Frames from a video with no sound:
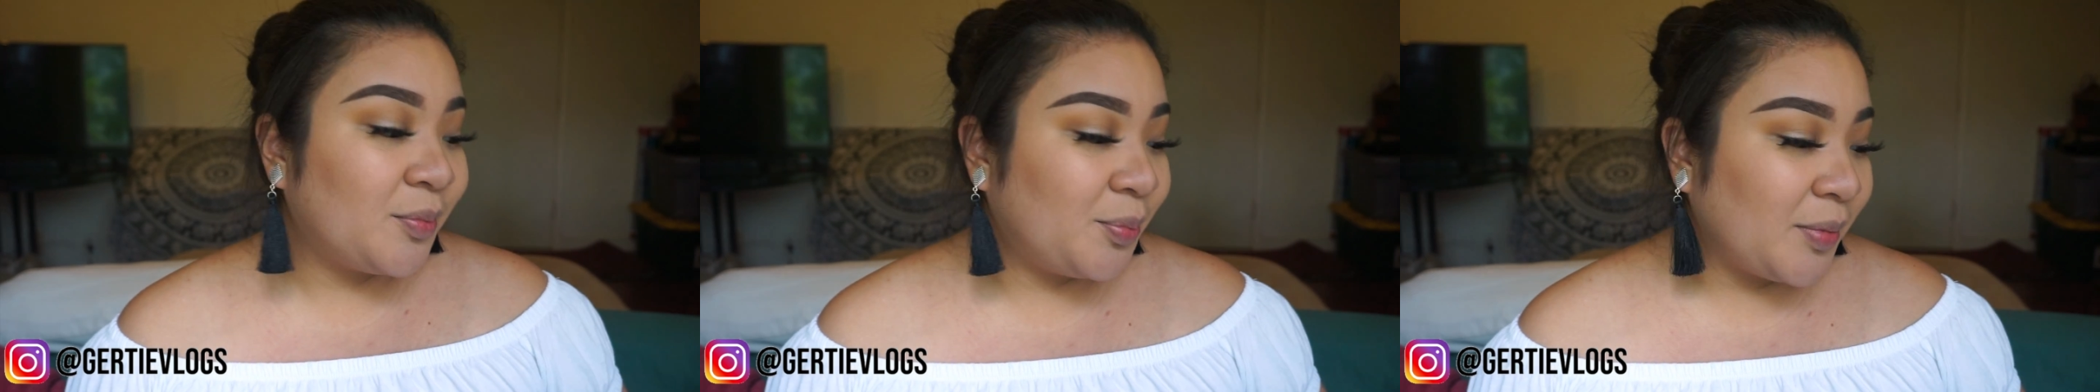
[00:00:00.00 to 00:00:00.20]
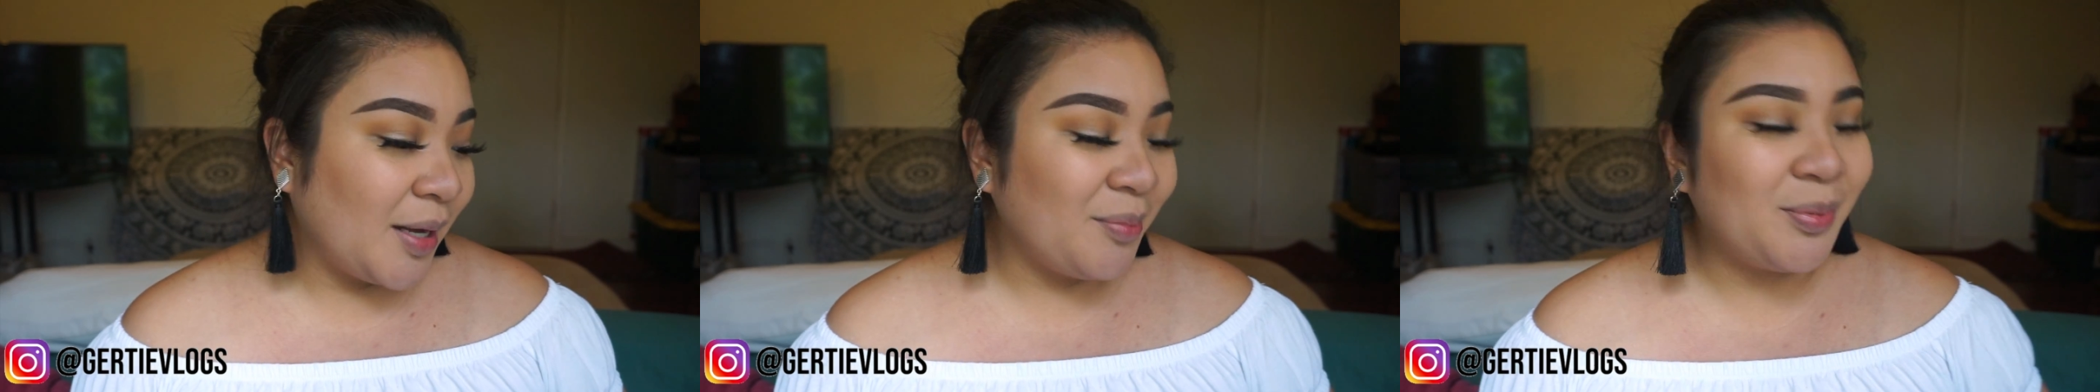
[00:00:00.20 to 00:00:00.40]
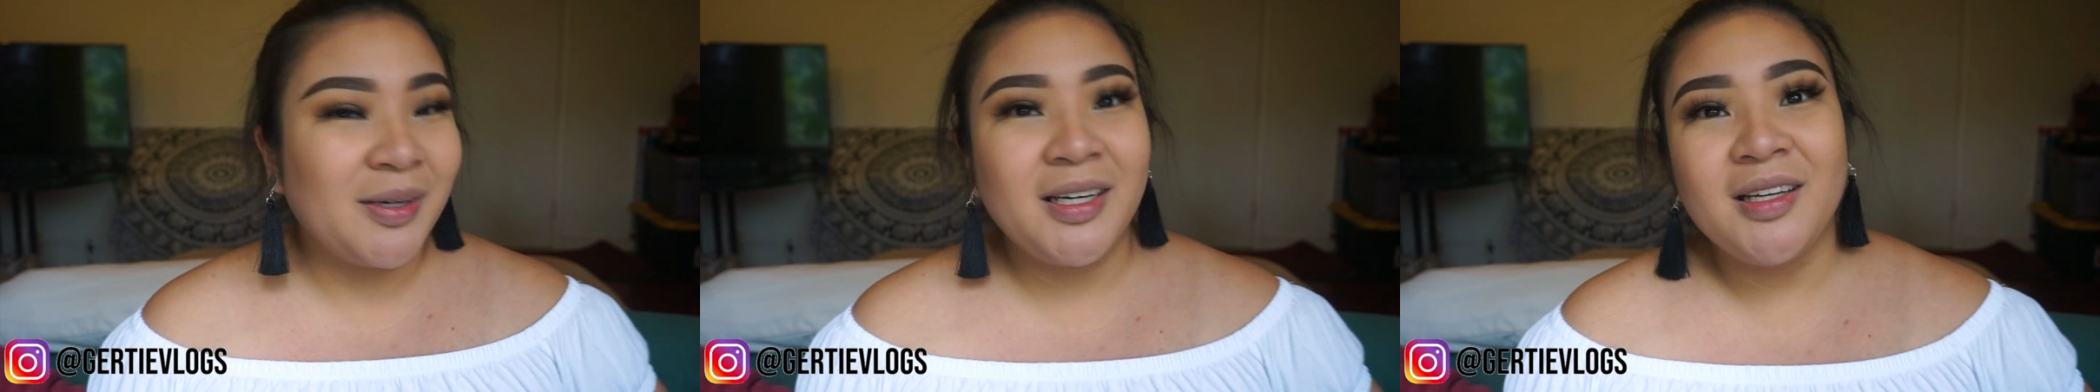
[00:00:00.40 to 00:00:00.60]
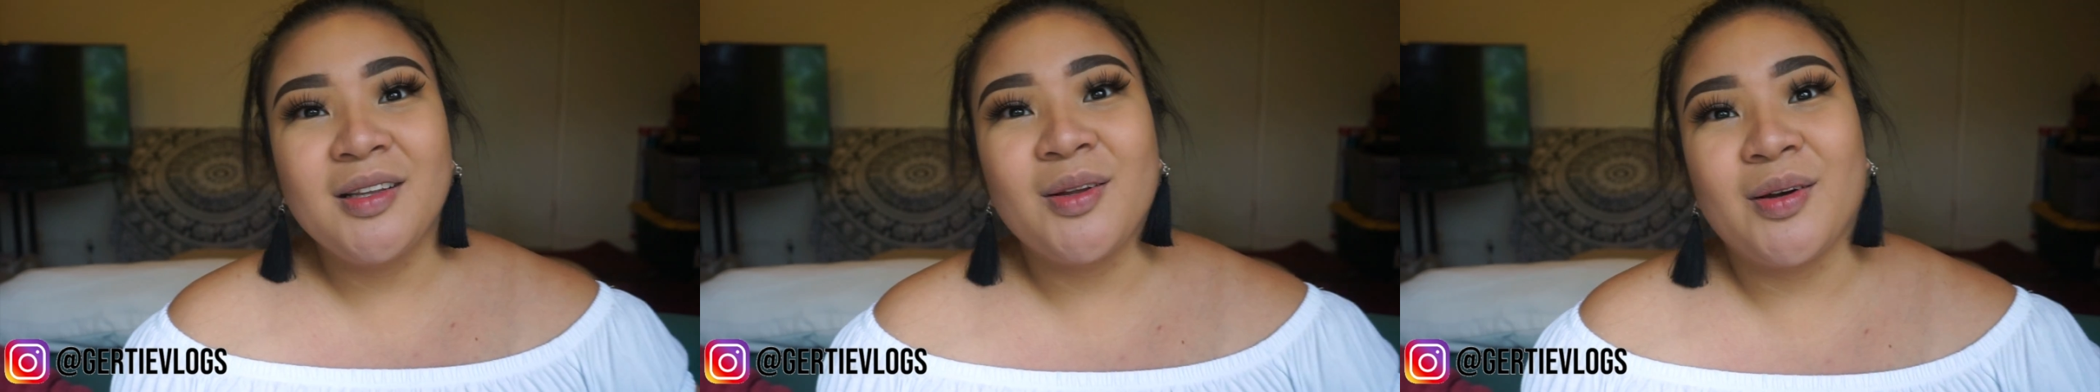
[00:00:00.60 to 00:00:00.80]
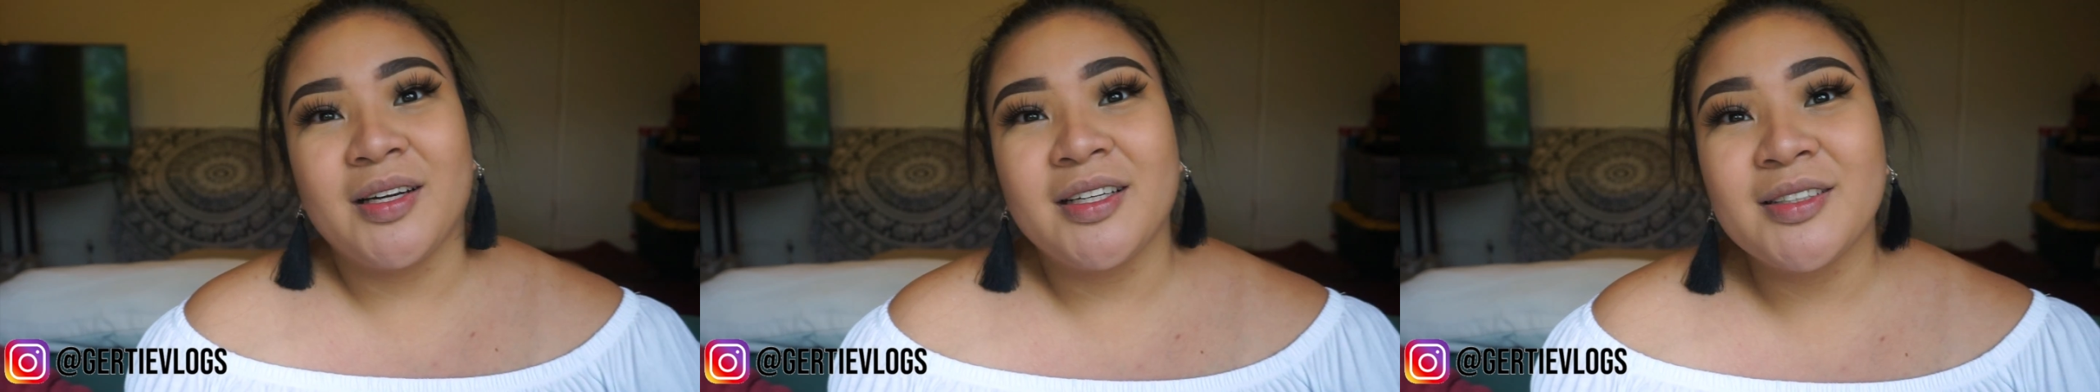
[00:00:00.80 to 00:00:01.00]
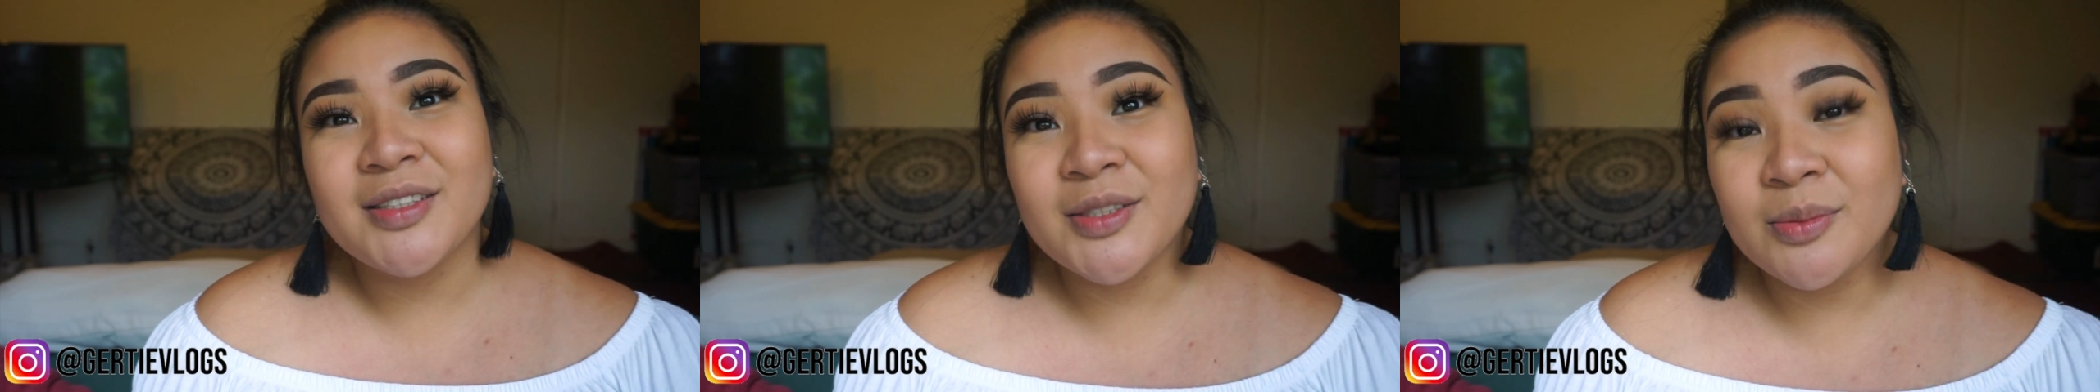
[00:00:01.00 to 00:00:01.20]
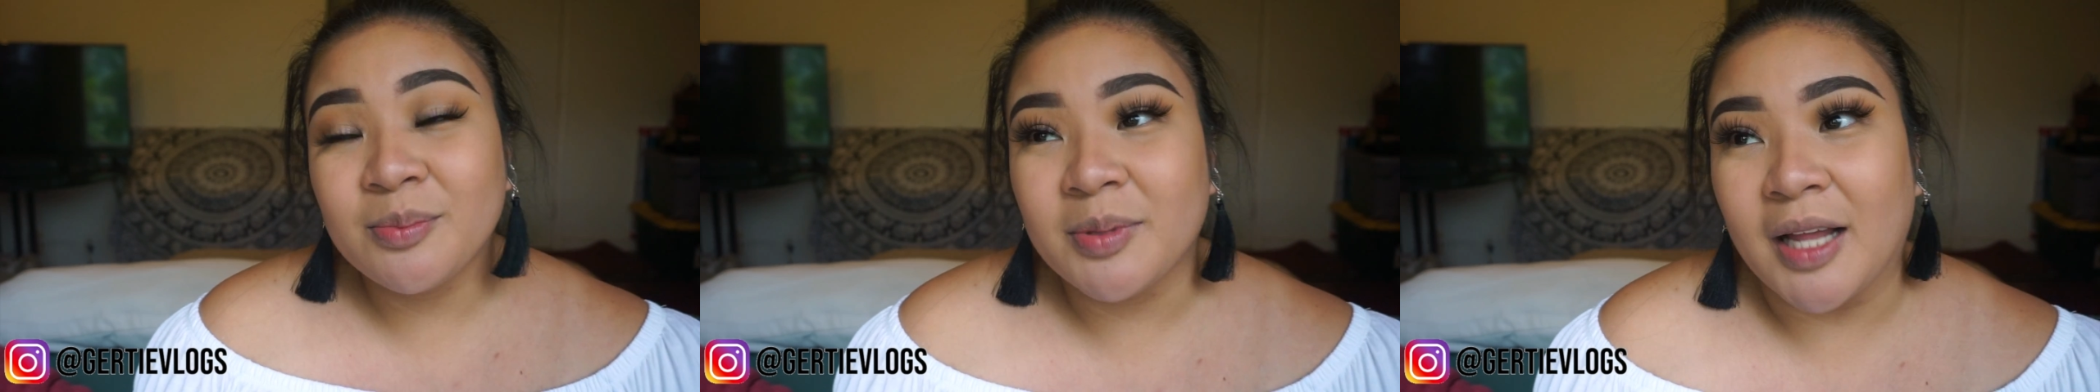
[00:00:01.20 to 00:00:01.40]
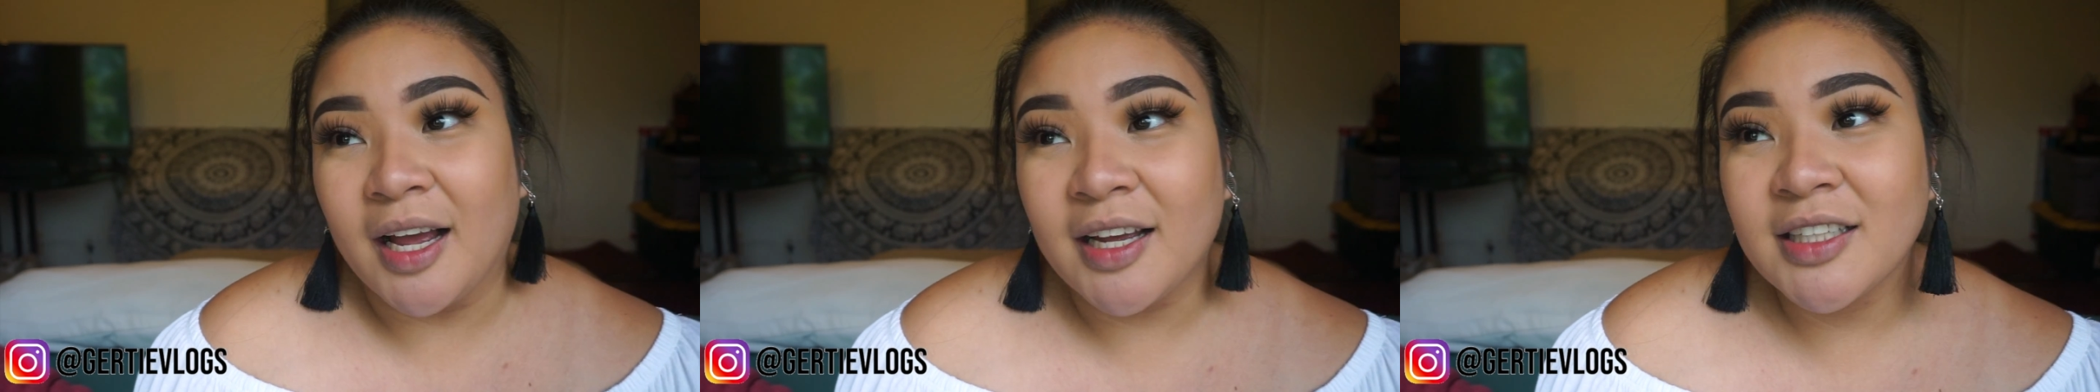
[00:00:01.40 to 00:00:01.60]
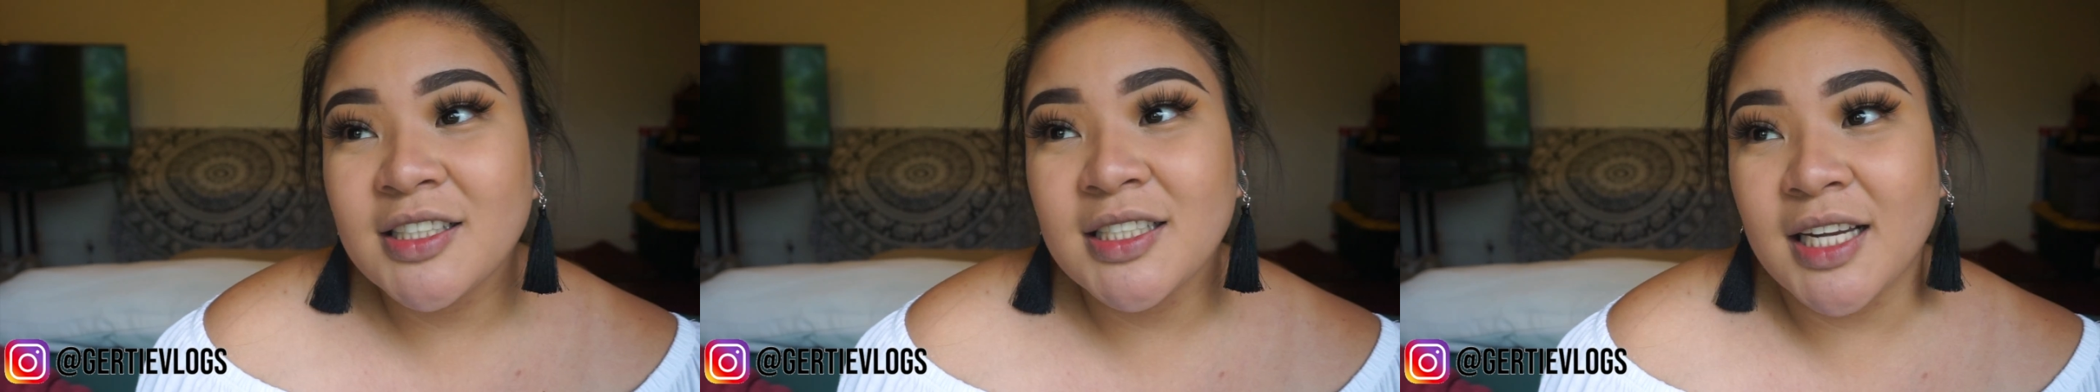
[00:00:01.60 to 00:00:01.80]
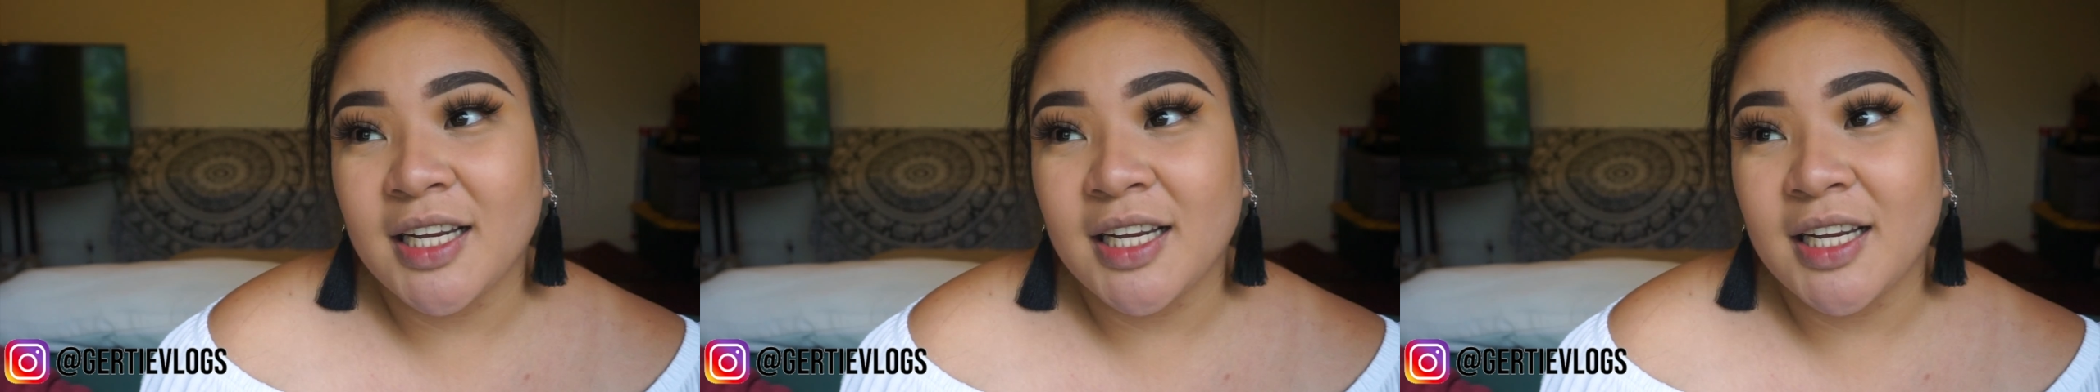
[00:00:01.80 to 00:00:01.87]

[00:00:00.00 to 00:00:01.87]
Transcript: am pretty loyal to blush,